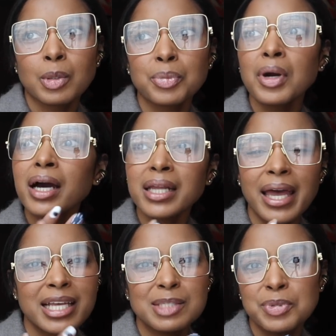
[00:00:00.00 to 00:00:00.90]
Prada
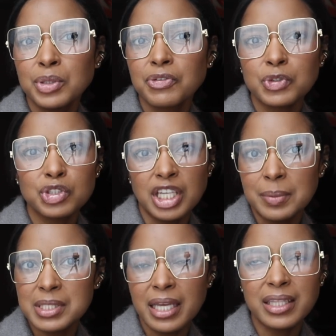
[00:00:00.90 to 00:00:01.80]
has beautiful
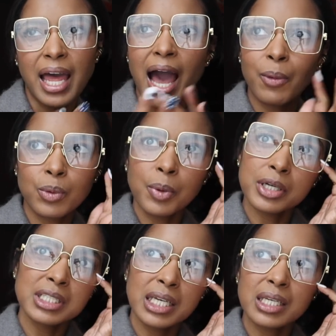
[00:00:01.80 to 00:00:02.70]
shapes like that. I will
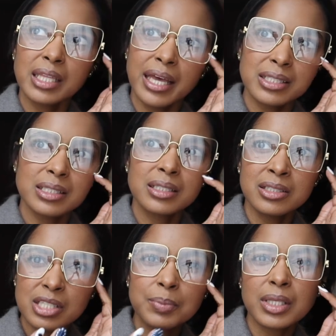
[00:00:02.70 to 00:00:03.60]
partake in that,
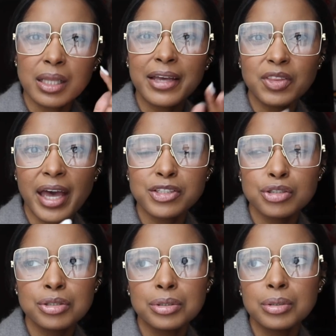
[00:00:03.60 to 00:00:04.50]
in something like that
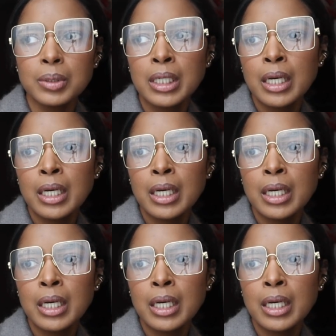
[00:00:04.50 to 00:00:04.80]
too.